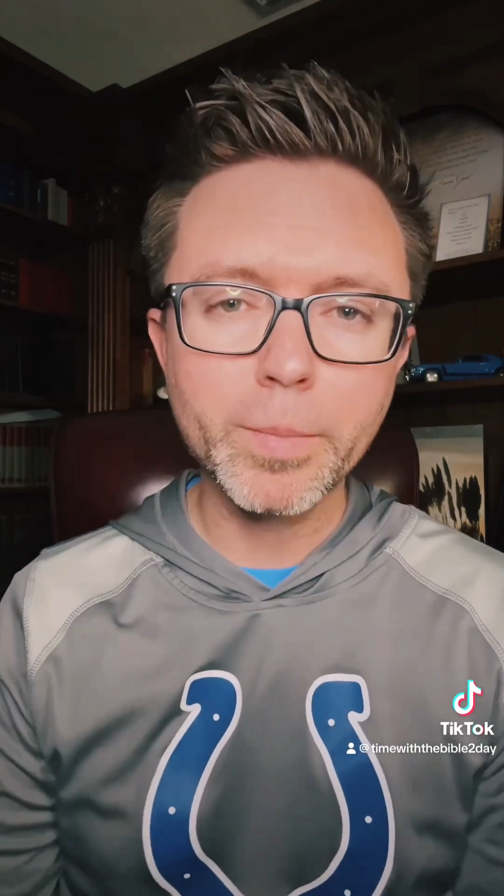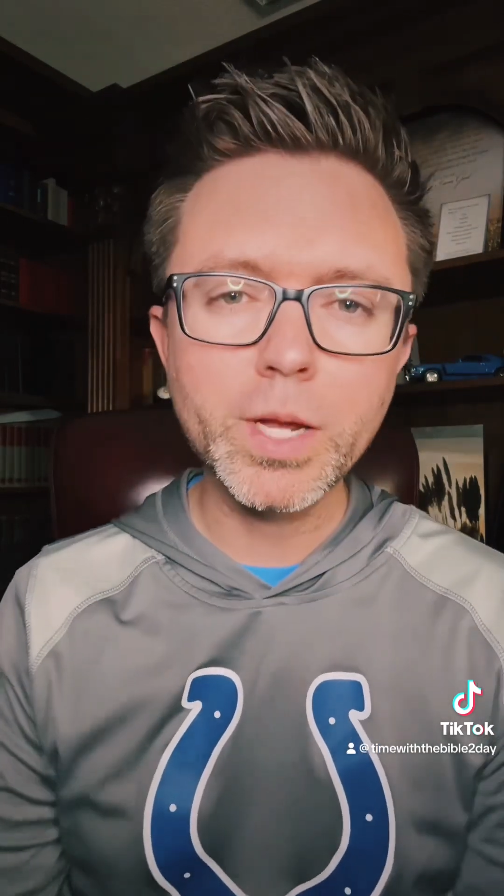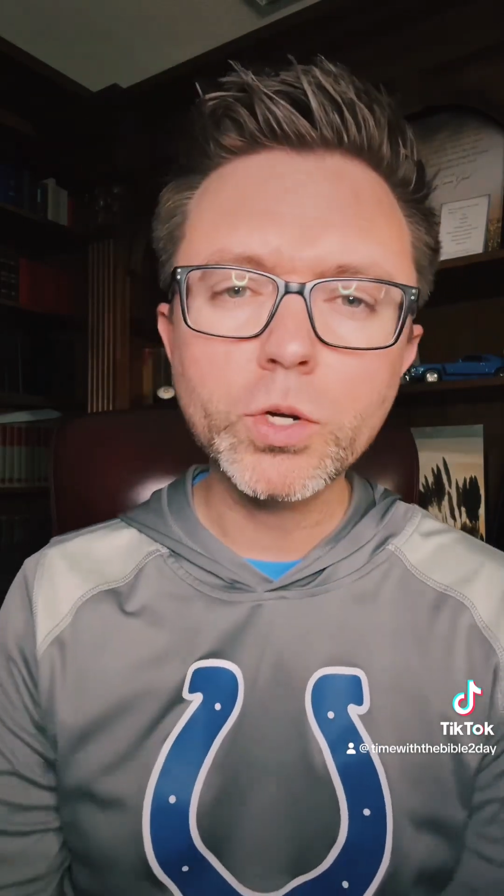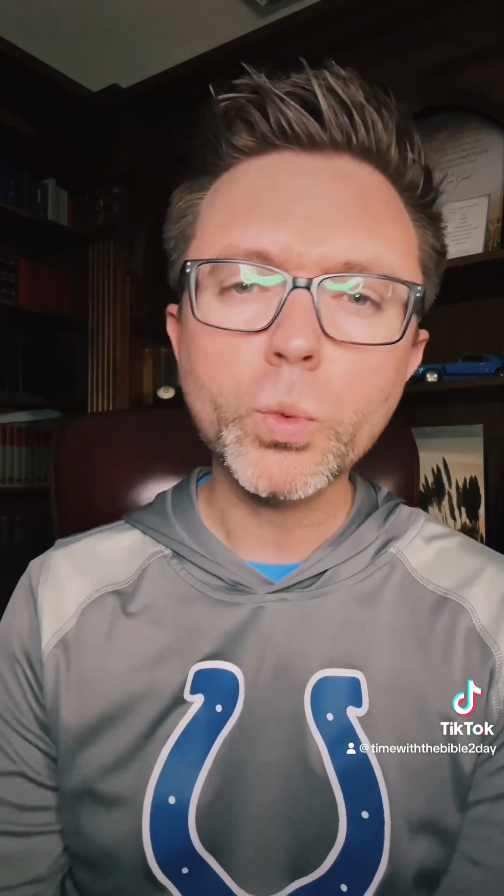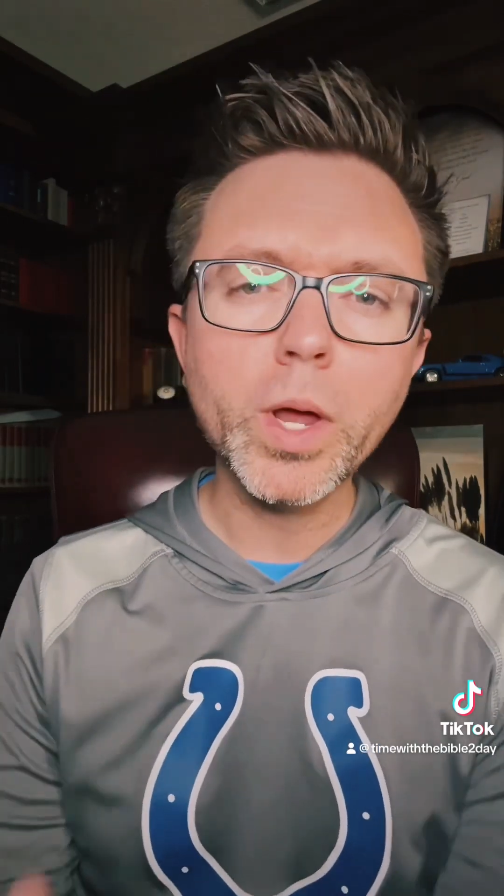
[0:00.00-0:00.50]

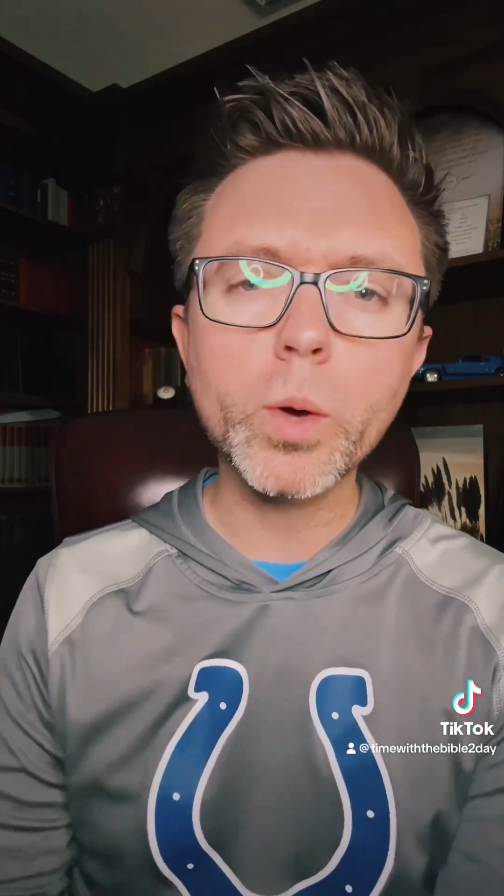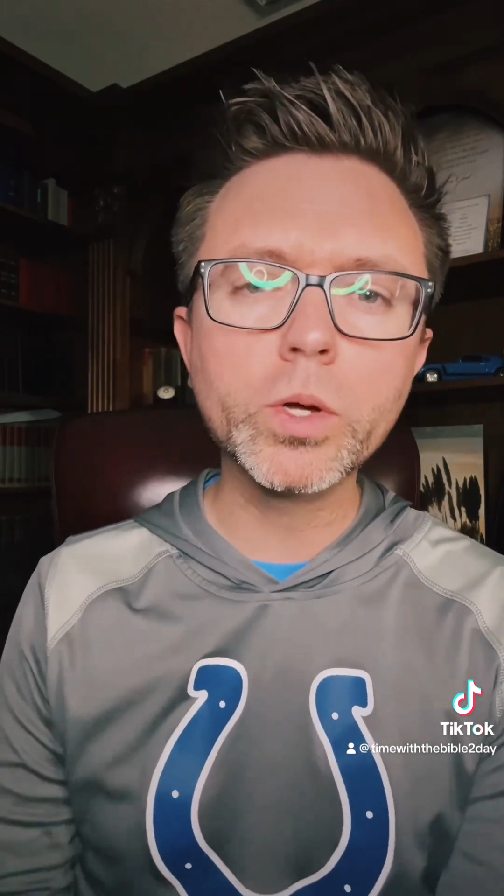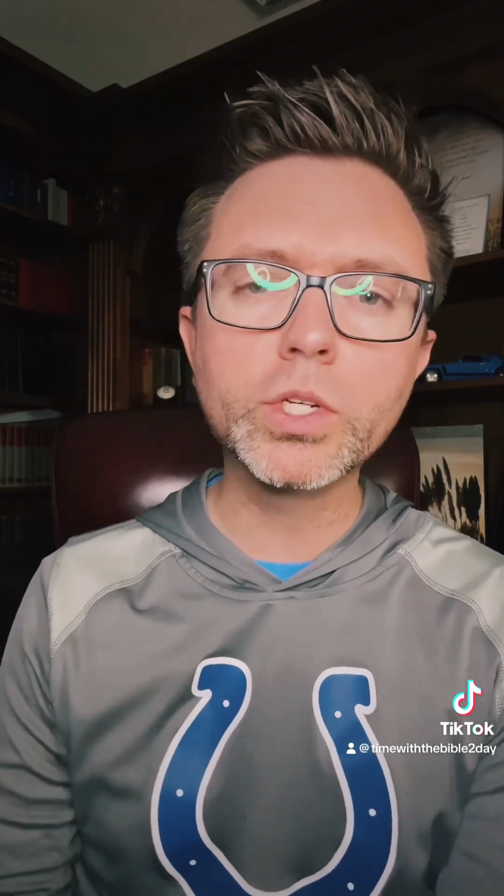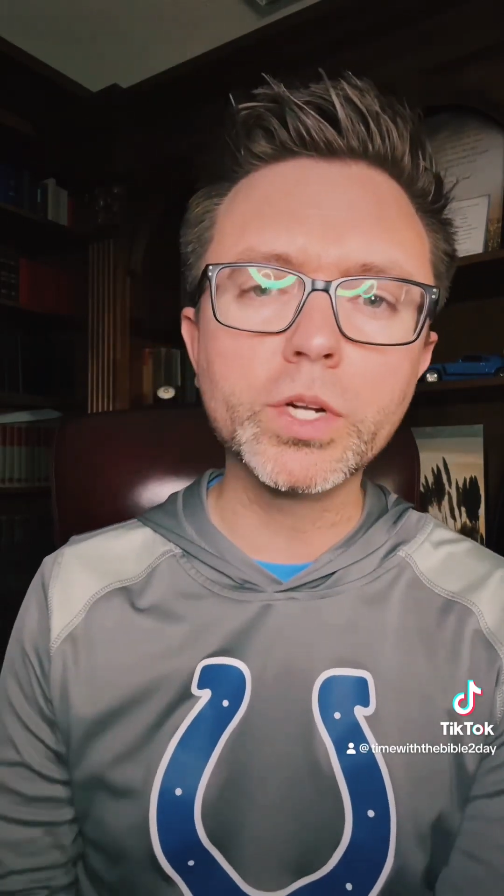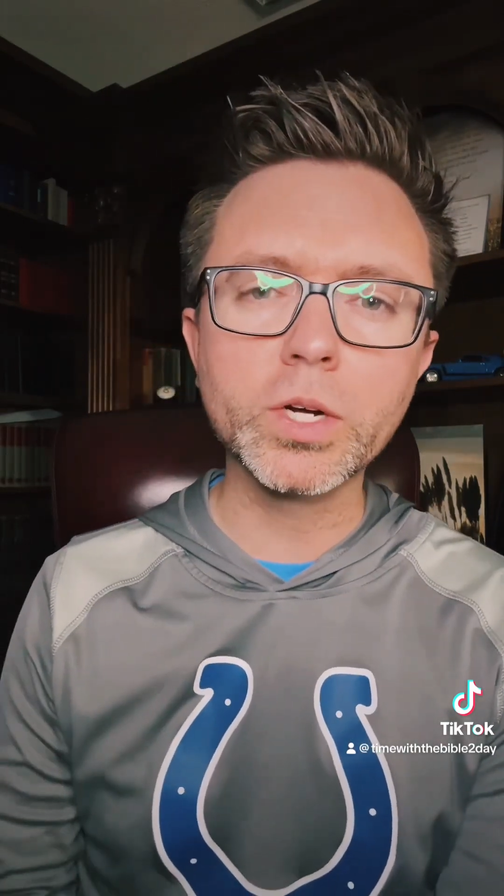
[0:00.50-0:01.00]
Here's what I
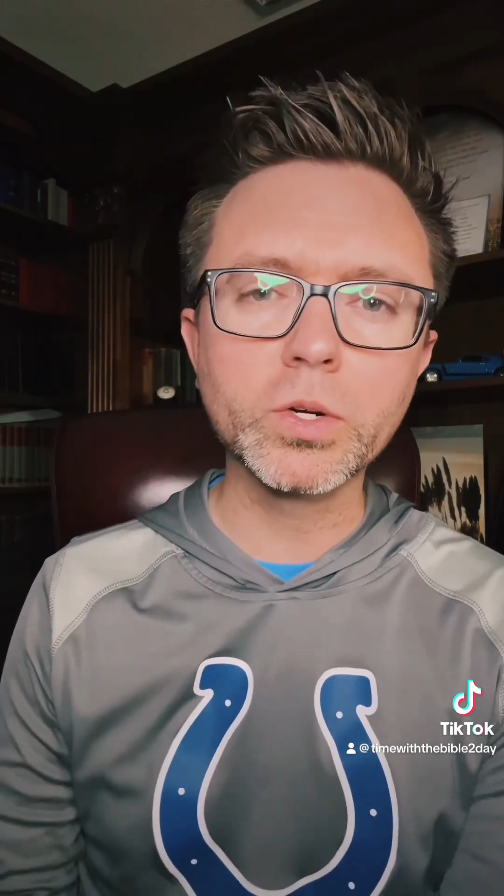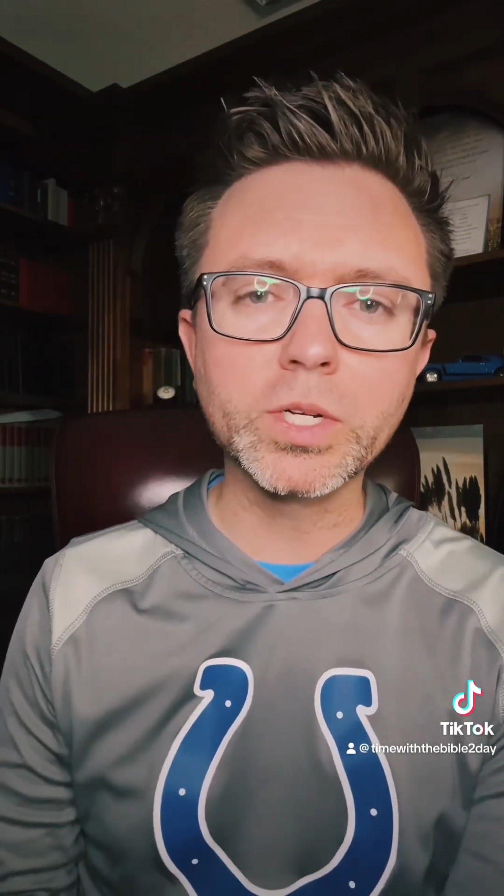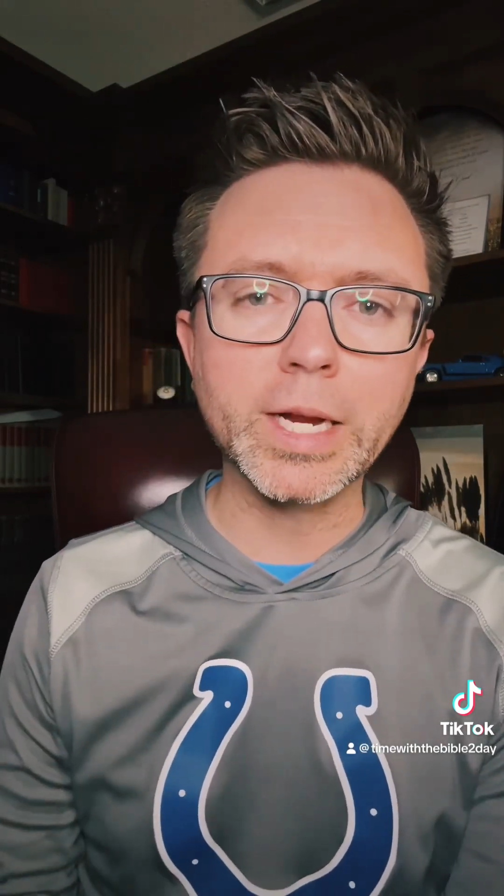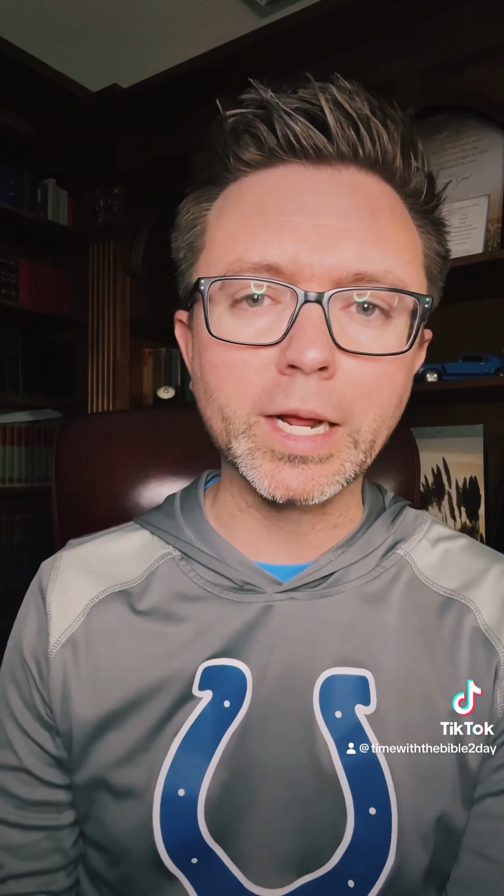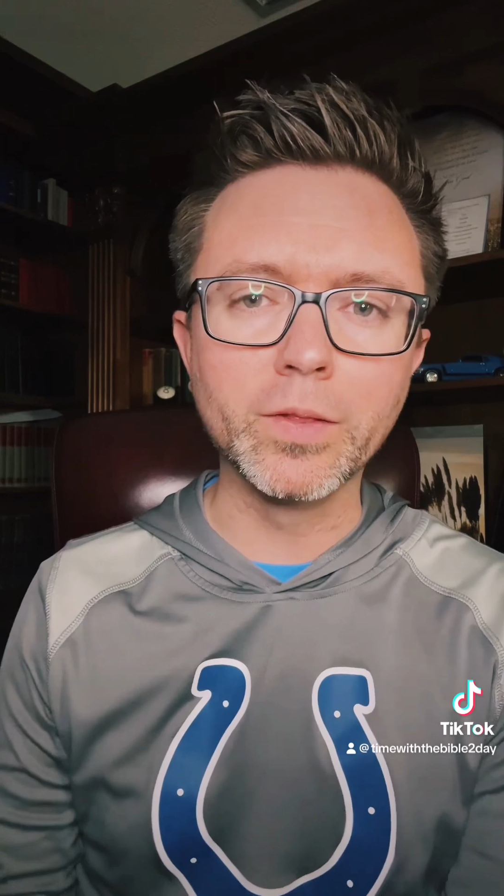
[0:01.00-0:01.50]
want you to
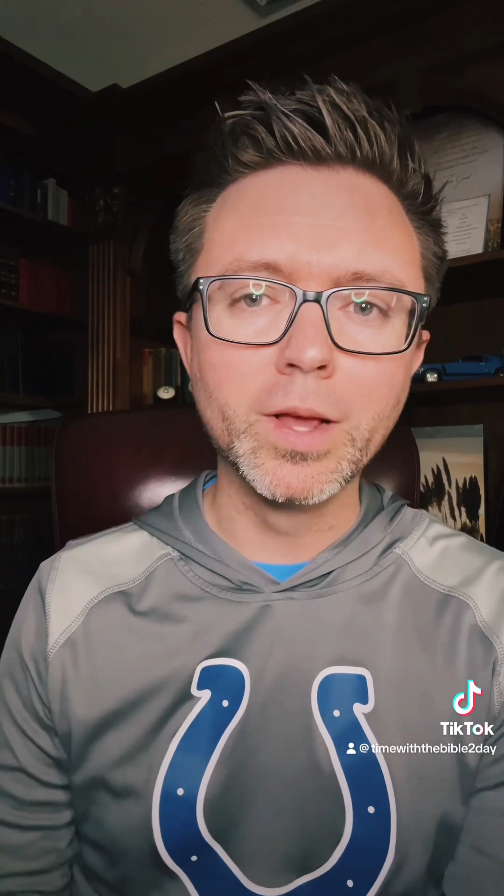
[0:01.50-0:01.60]
understand.